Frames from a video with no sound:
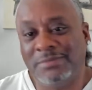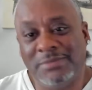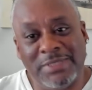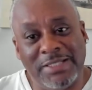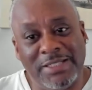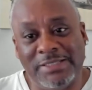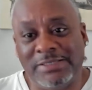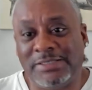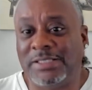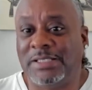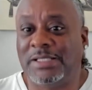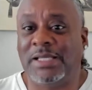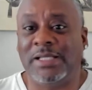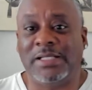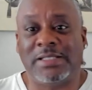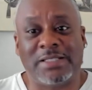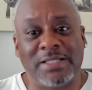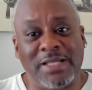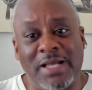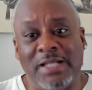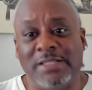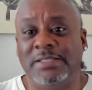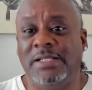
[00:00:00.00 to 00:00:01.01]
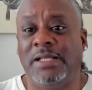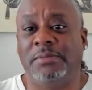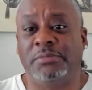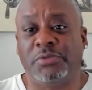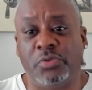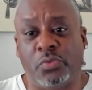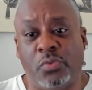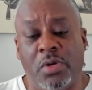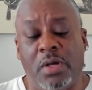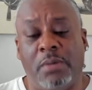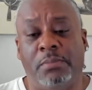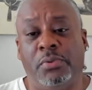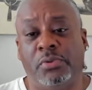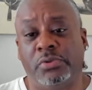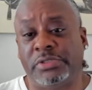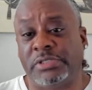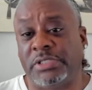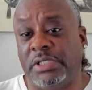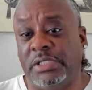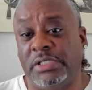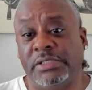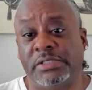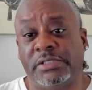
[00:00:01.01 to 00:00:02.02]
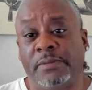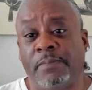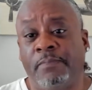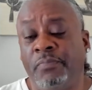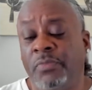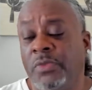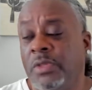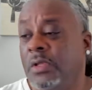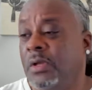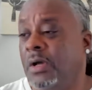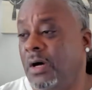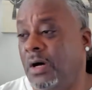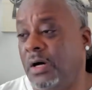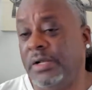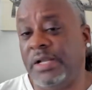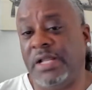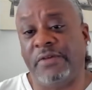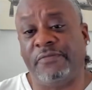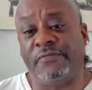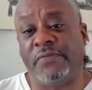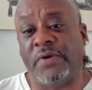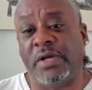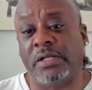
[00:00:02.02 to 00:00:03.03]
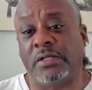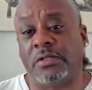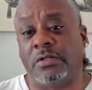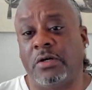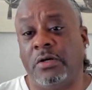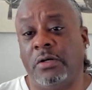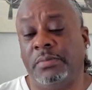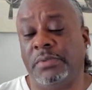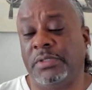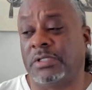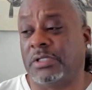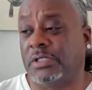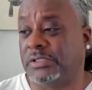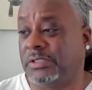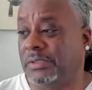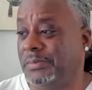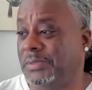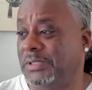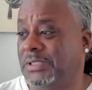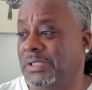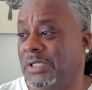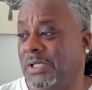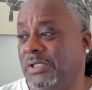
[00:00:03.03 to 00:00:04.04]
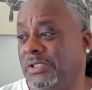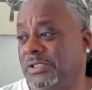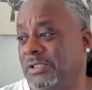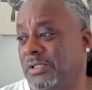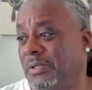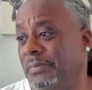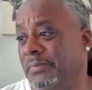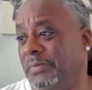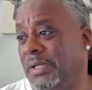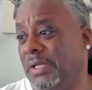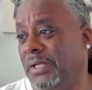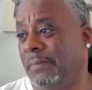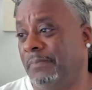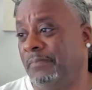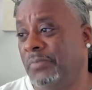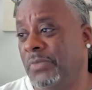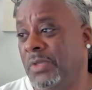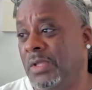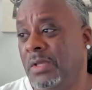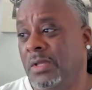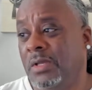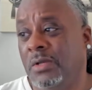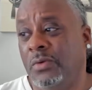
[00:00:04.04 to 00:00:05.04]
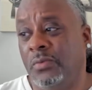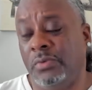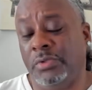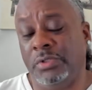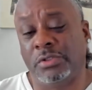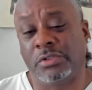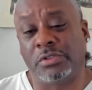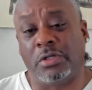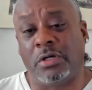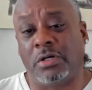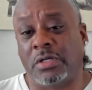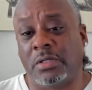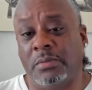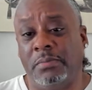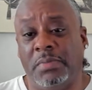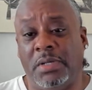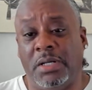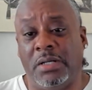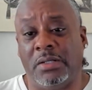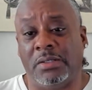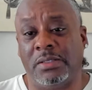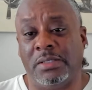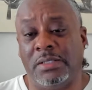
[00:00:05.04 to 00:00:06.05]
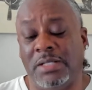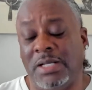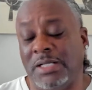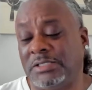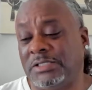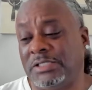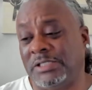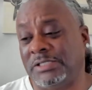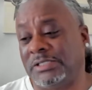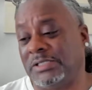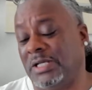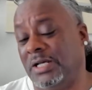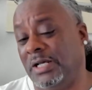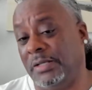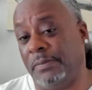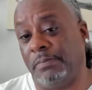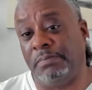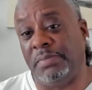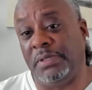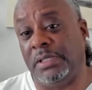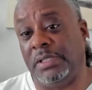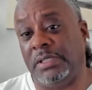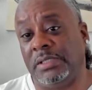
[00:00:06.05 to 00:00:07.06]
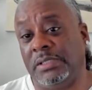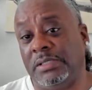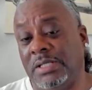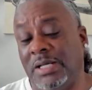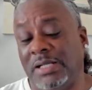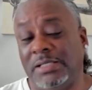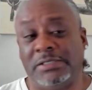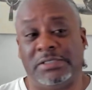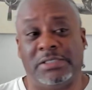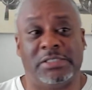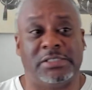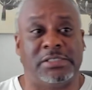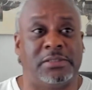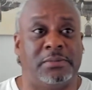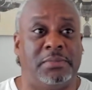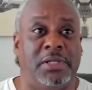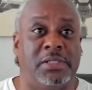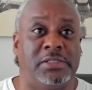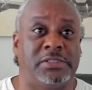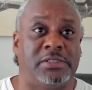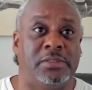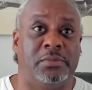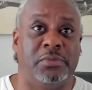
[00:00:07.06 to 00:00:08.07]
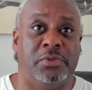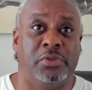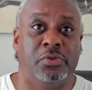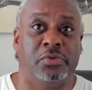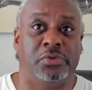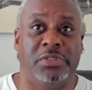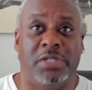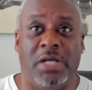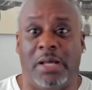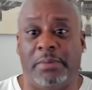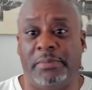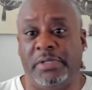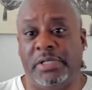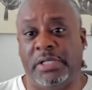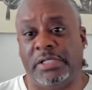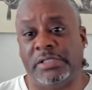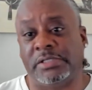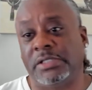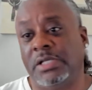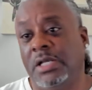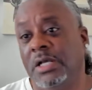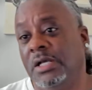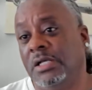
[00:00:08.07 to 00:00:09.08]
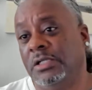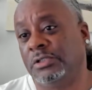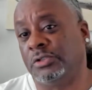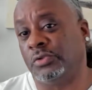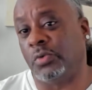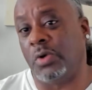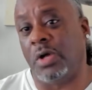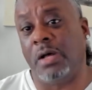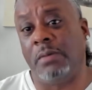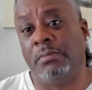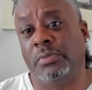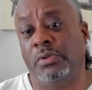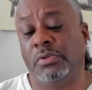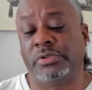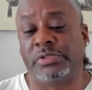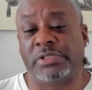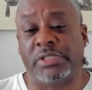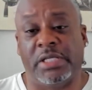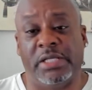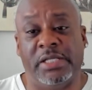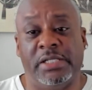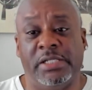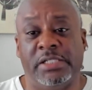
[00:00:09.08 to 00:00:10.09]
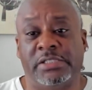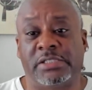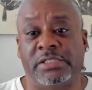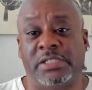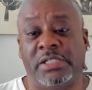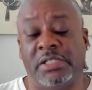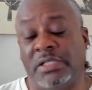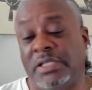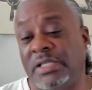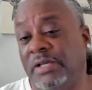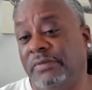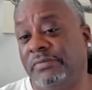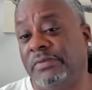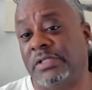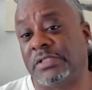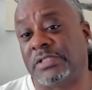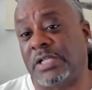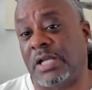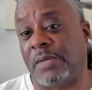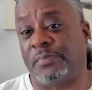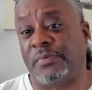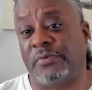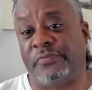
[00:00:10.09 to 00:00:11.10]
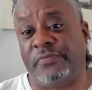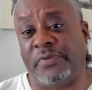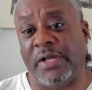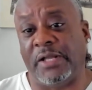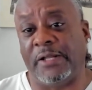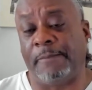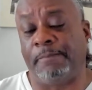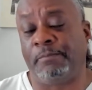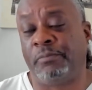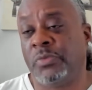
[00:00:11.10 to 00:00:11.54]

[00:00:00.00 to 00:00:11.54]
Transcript: It's to get goddamn Jaron Boots Ennis on that fight card. Because let me tell you something, man. When you're talking about not just unbeaten, not just about someone who dominates, Jaron Boots Ennis can give the type of fight